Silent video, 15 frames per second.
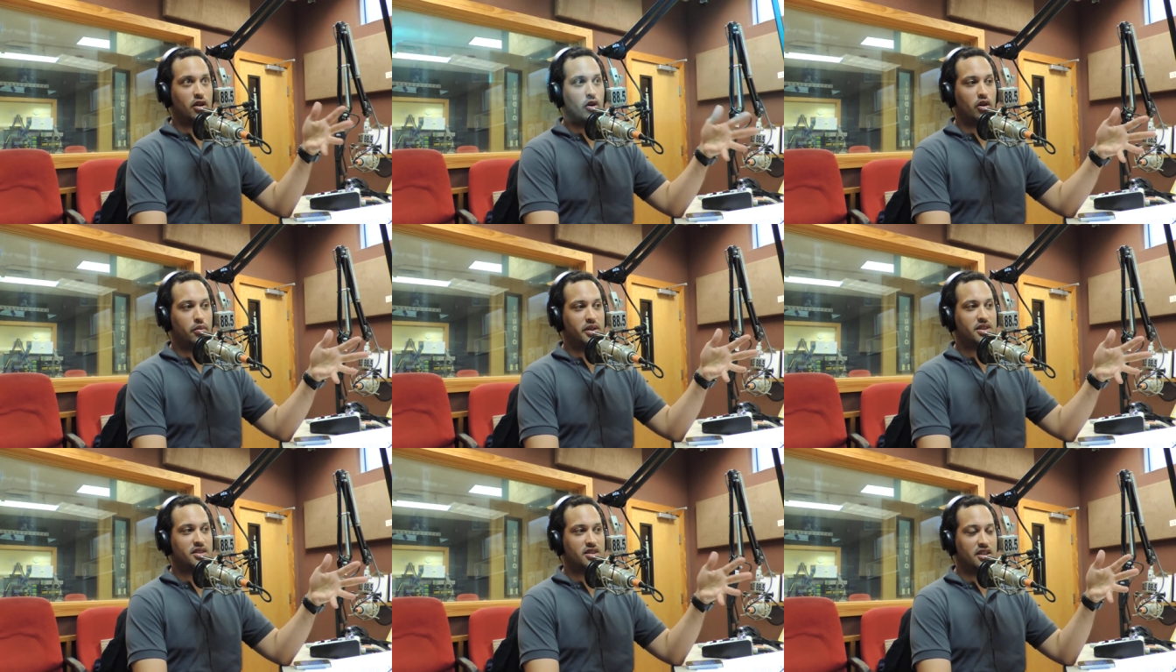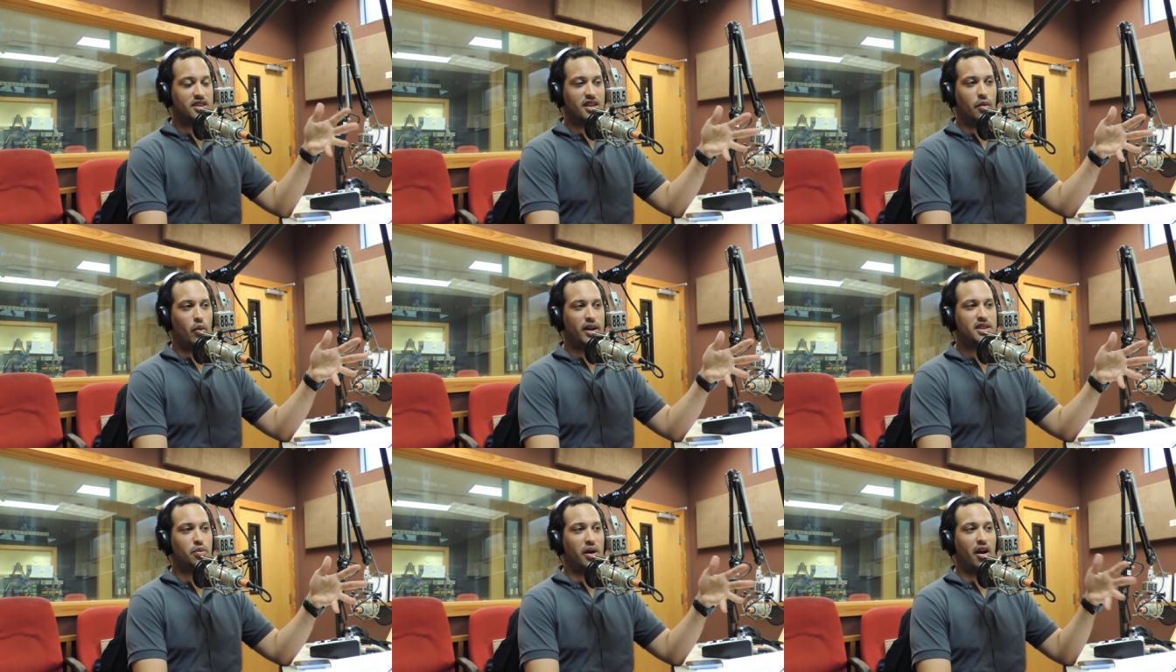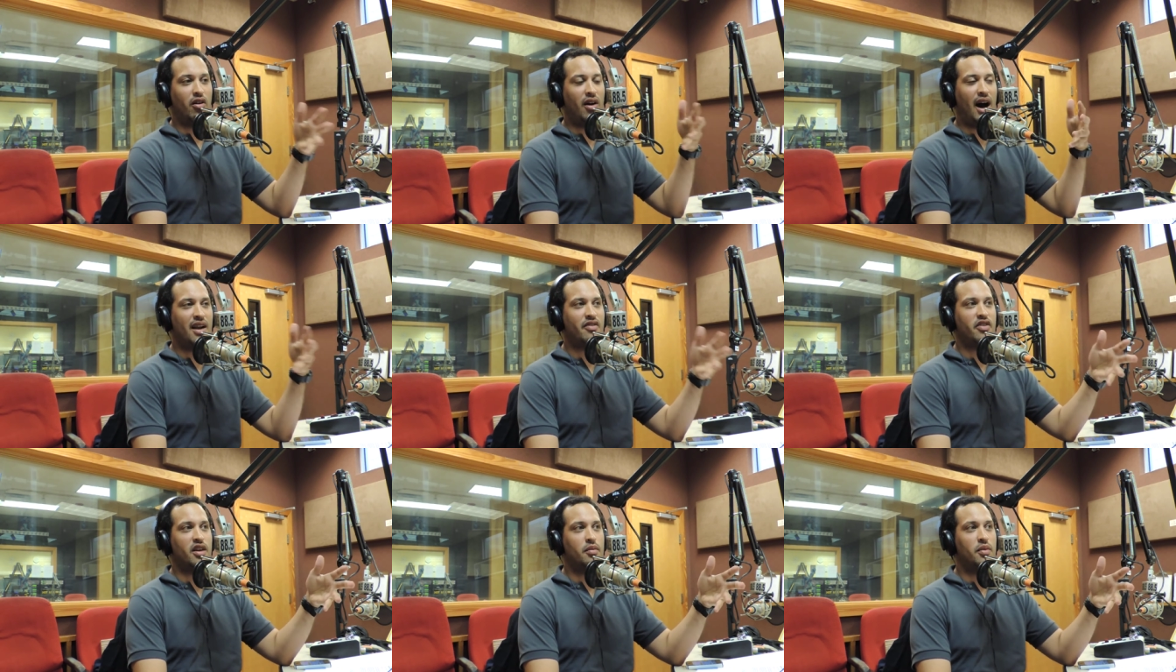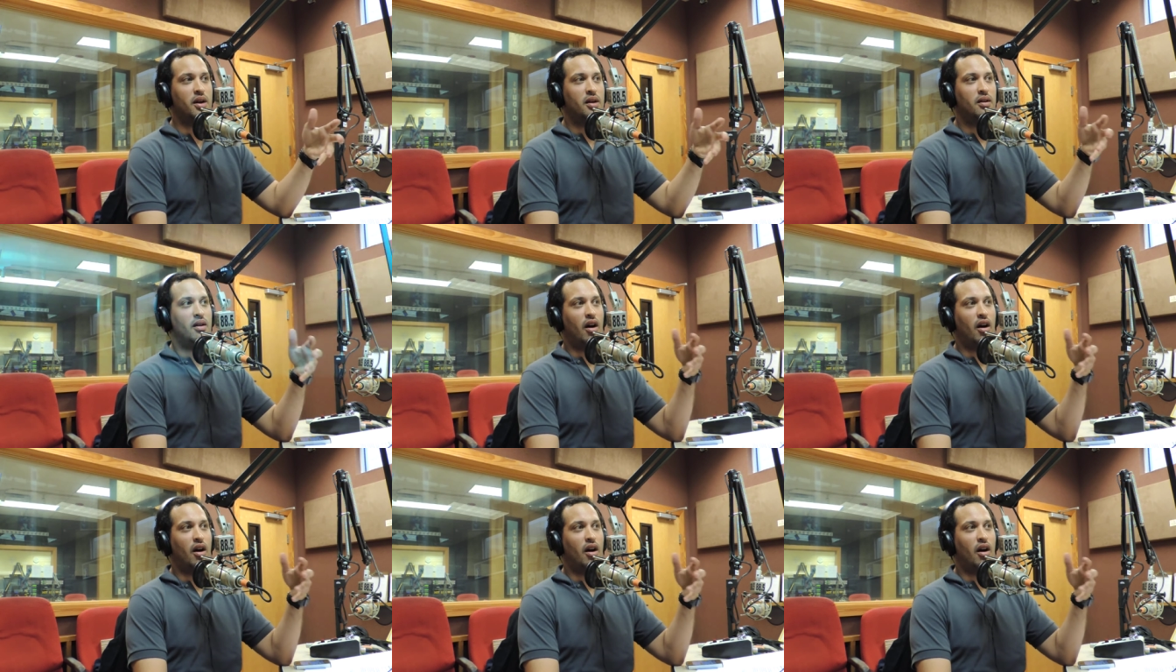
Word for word: local business in some ways, but a lot of them,